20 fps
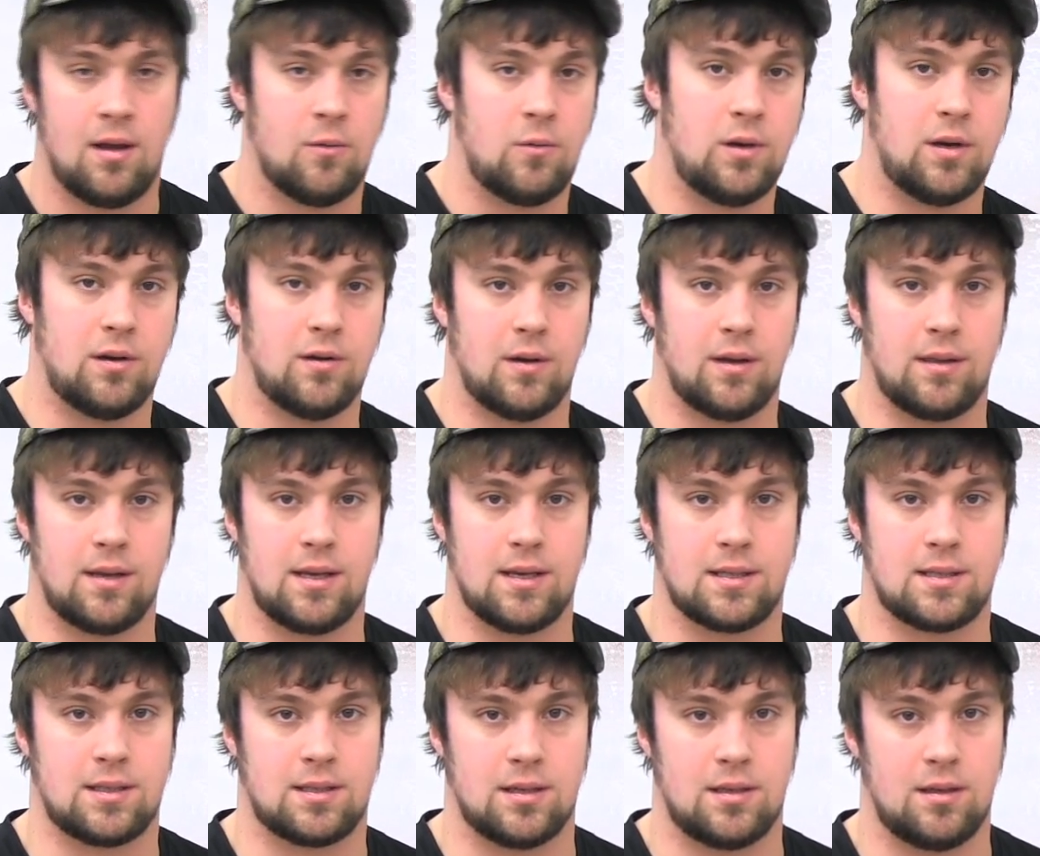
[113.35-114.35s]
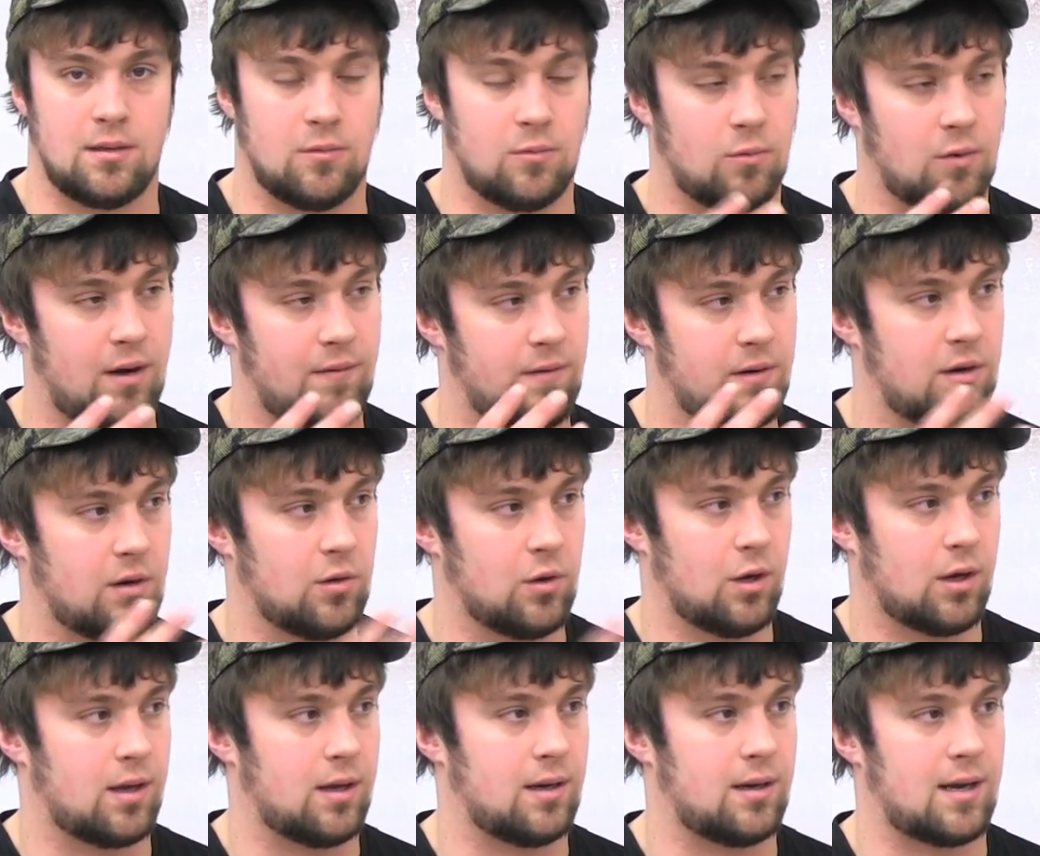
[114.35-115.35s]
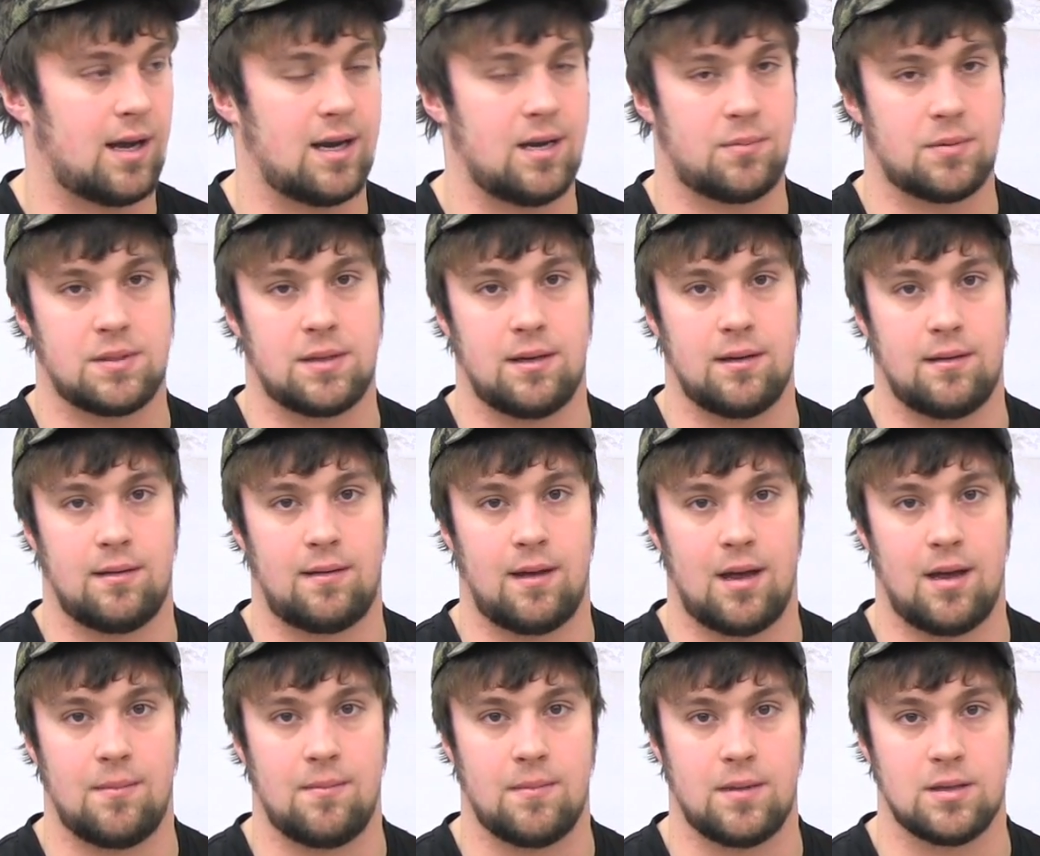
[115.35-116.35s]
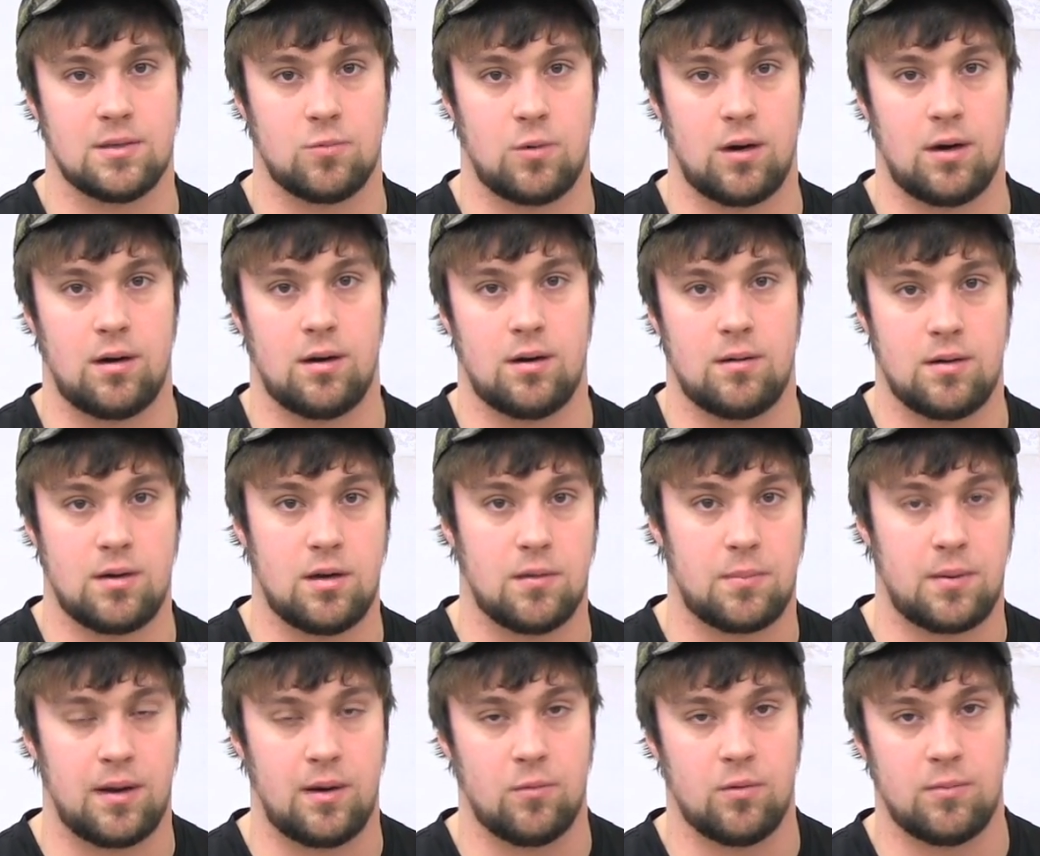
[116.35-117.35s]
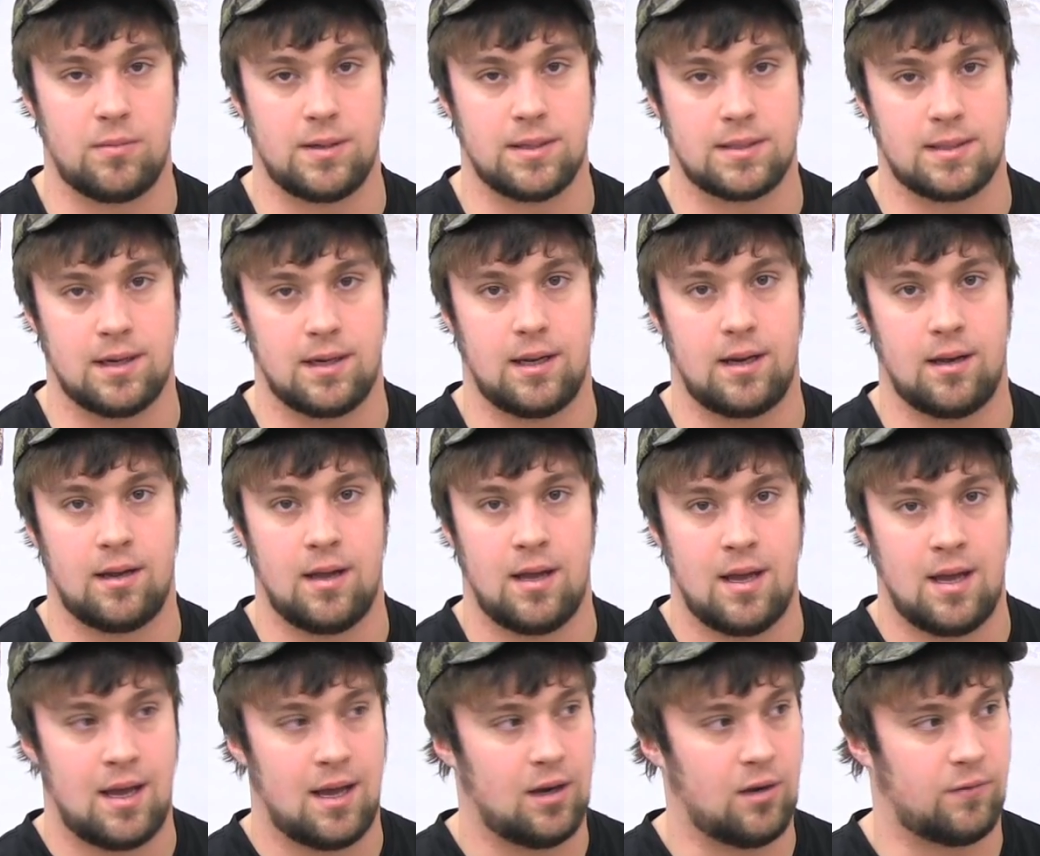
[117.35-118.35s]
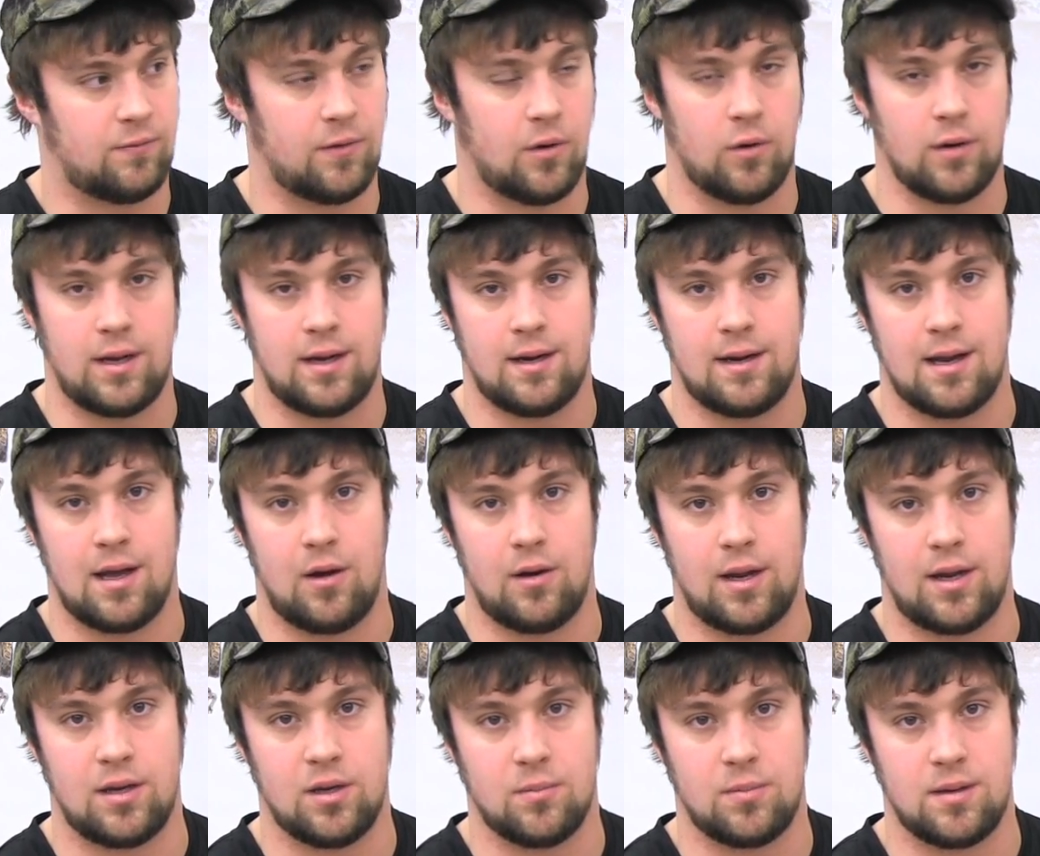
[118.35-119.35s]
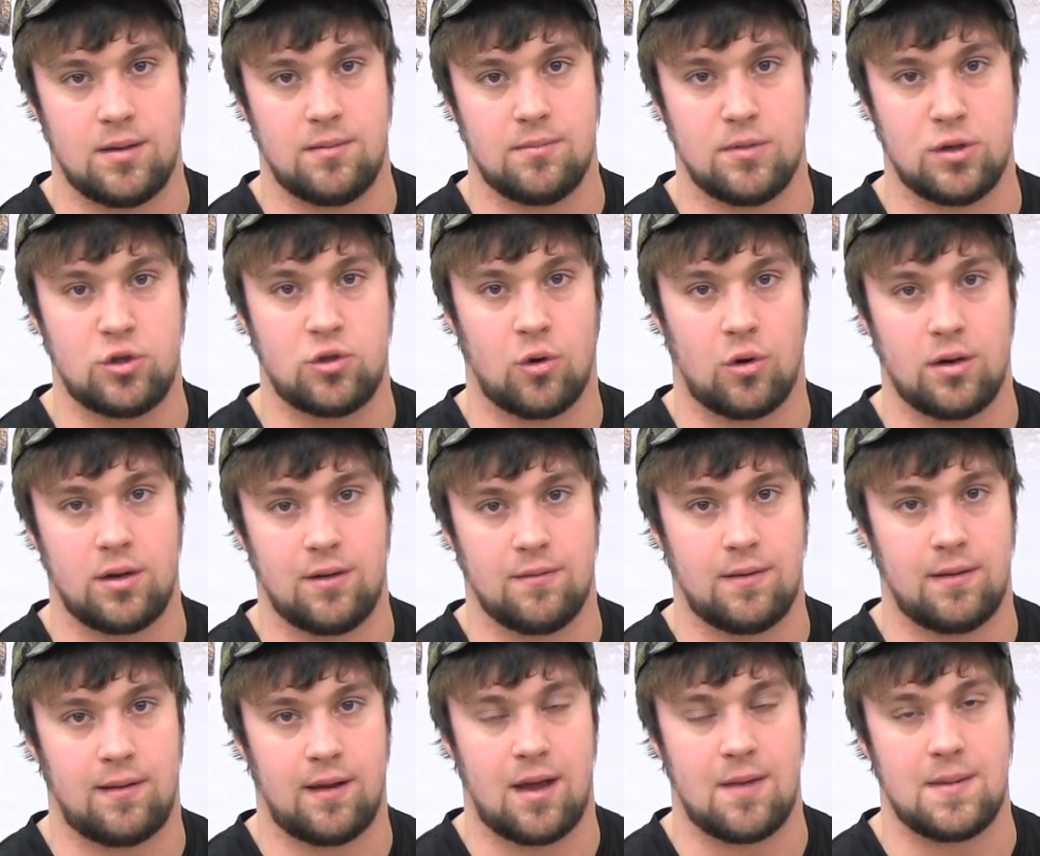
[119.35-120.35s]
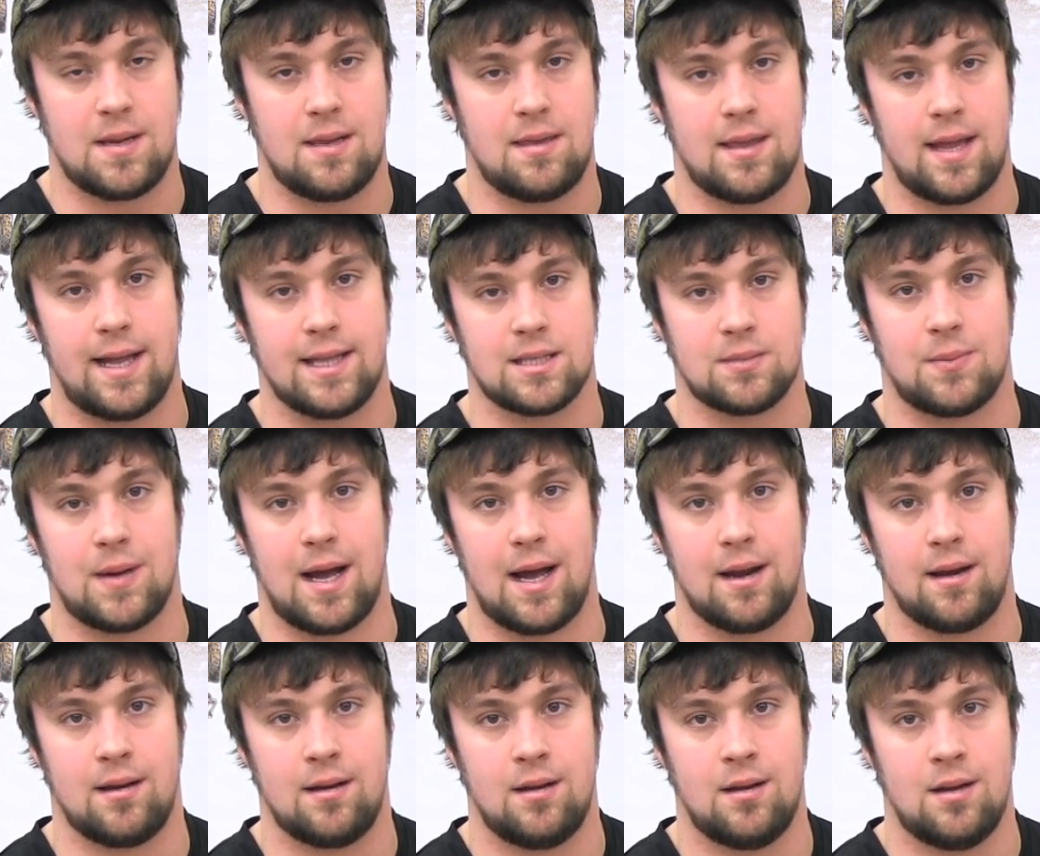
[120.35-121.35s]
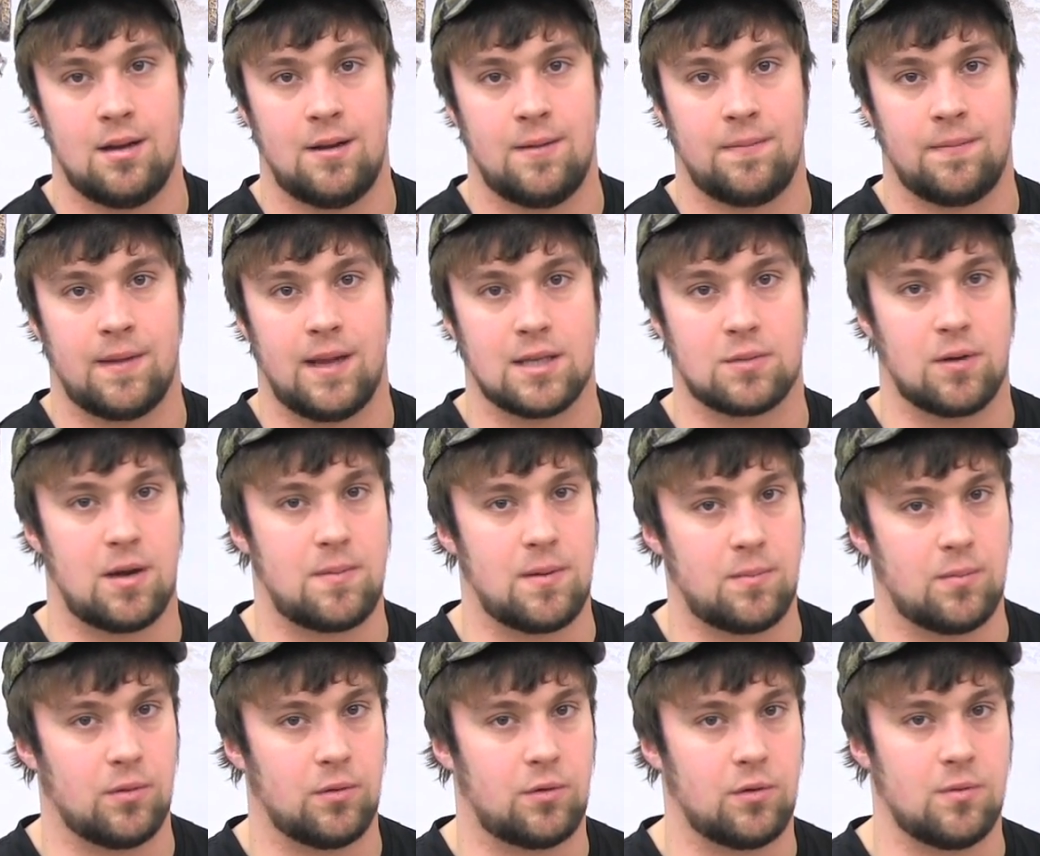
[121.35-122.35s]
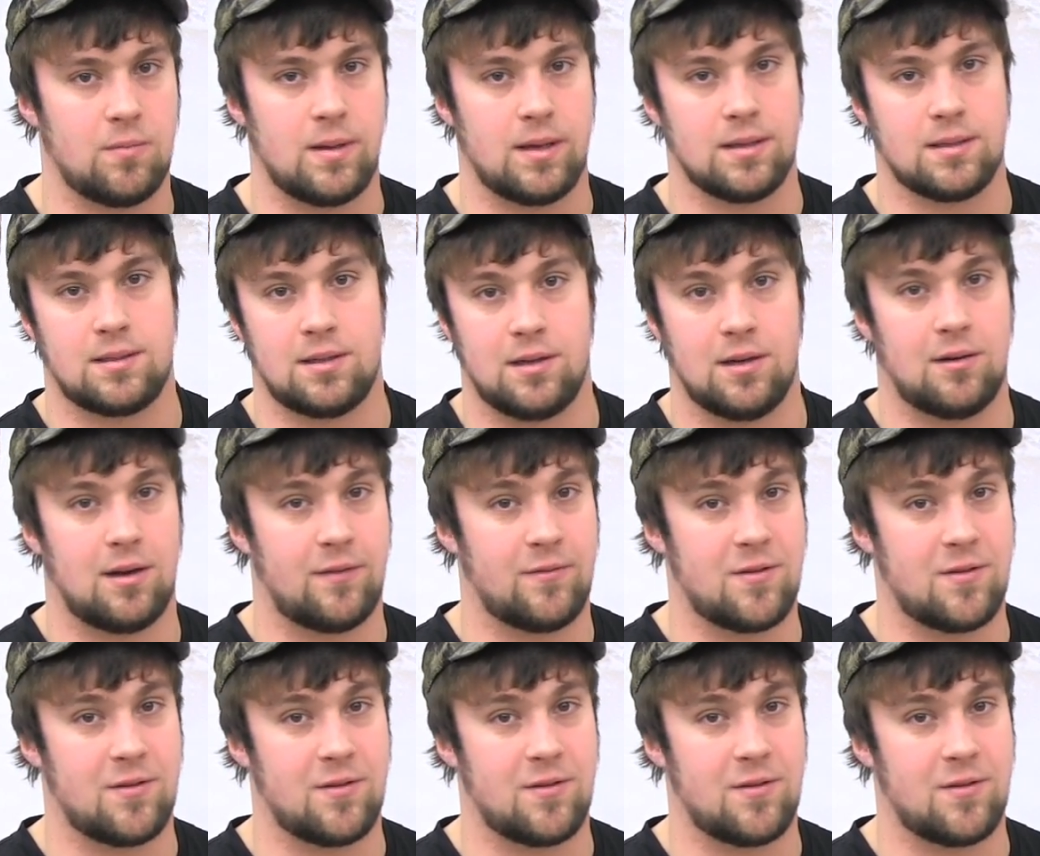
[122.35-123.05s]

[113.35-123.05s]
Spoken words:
When you're doing this, wherever you're looking, 90% of the time is where your pin will be sitting. It'll float in and out, and you'll be majority of the time in that spot. That's why people do miss, you know,